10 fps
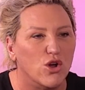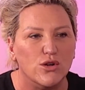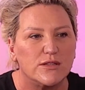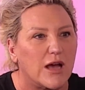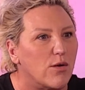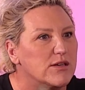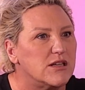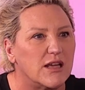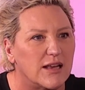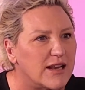Who's going
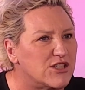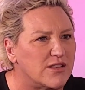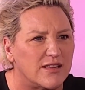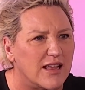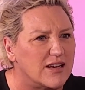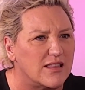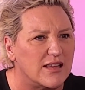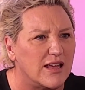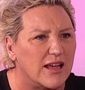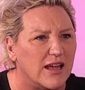to the lunch at the end of
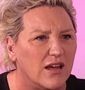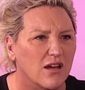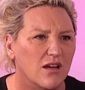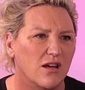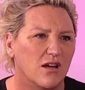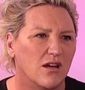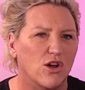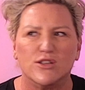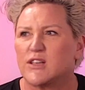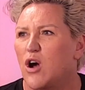the year?
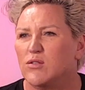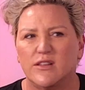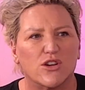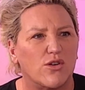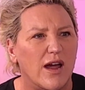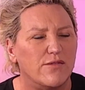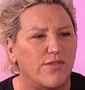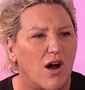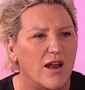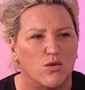Who's going to the grand
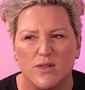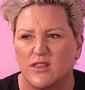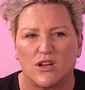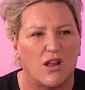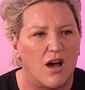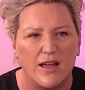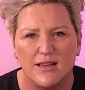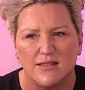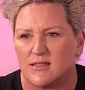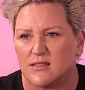final with the
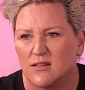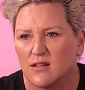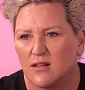clients?